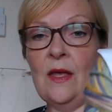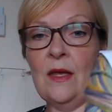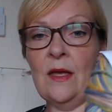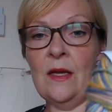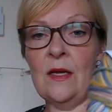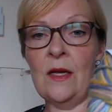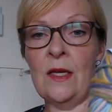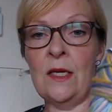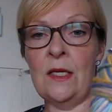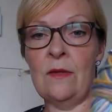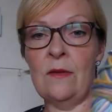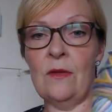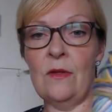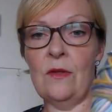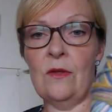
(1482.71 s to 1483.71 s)
And I'm
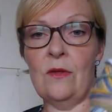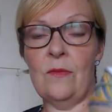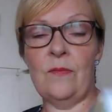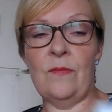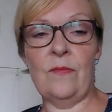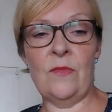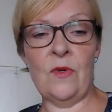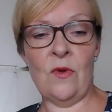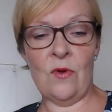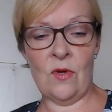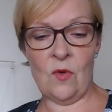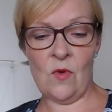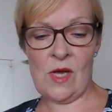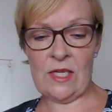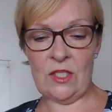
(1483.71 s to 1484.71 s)
not
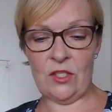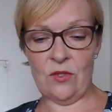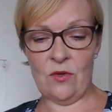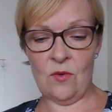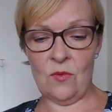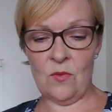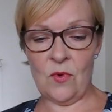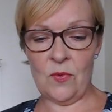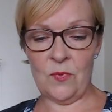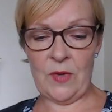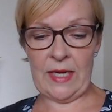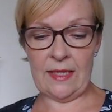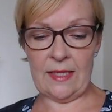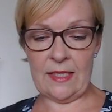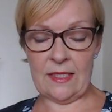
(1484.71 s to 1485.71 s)
quite sure what
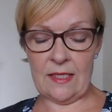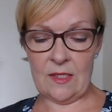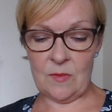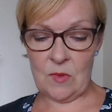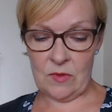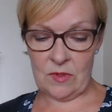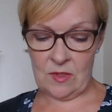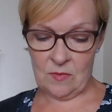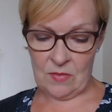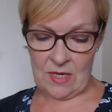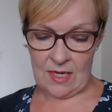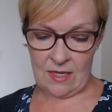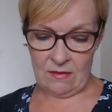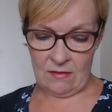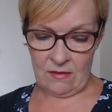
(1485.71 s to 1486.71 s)
weight this is supposed to
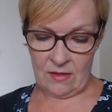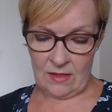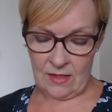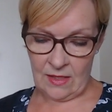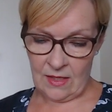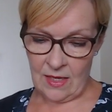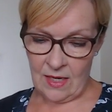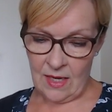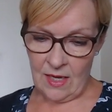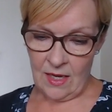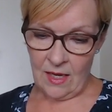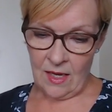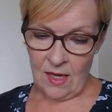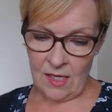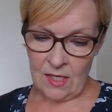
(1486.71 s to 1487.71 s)
be.
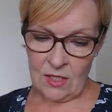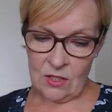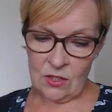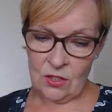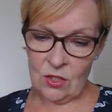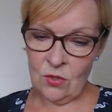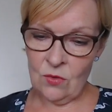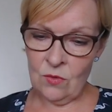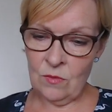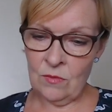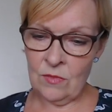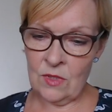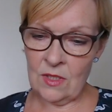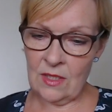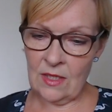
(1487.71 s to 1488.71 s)
I
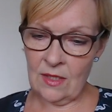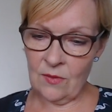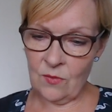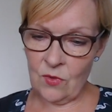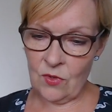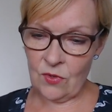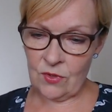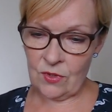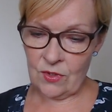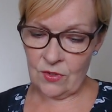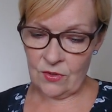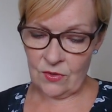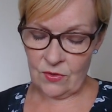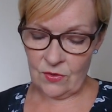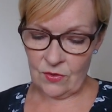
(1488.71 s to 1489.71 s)
assumed it was
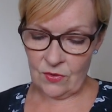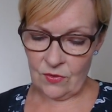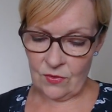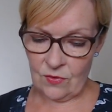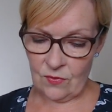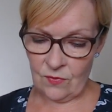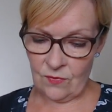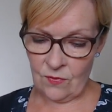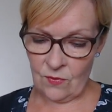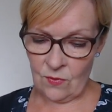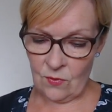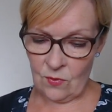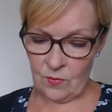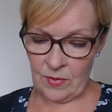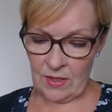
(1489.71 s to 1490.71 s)

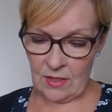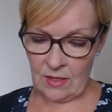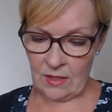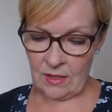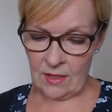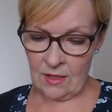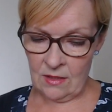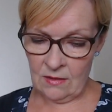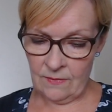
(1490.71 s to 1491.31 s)
4-ply